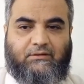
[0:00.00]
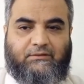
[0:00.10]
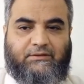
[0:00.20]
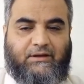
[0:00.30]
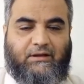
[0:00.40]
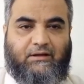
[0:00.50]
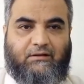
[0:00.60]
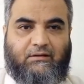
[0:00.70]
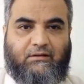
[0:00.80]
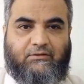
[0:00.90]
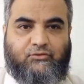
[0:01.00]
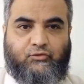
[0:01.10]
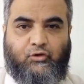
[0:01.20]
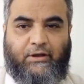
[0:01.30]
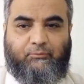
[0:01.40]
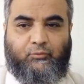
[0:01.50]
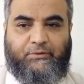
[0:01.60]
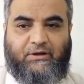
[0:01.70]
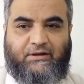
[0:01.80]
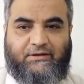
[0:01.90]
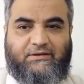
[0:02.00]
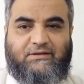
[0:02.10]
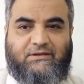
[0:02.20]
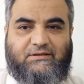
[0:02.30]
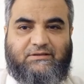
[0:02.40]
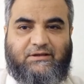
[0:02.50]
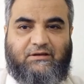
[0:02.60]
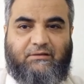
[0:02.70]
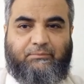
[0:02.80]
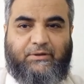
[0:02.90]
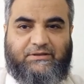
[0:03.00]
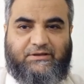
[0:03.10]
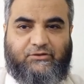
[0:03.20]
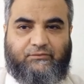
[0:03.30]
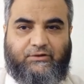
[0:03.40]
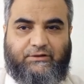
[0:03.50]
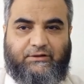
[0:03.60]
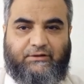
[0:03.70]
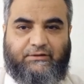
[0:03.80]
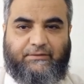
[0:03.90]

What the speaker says: the pseudo-hypopyon is still present over there.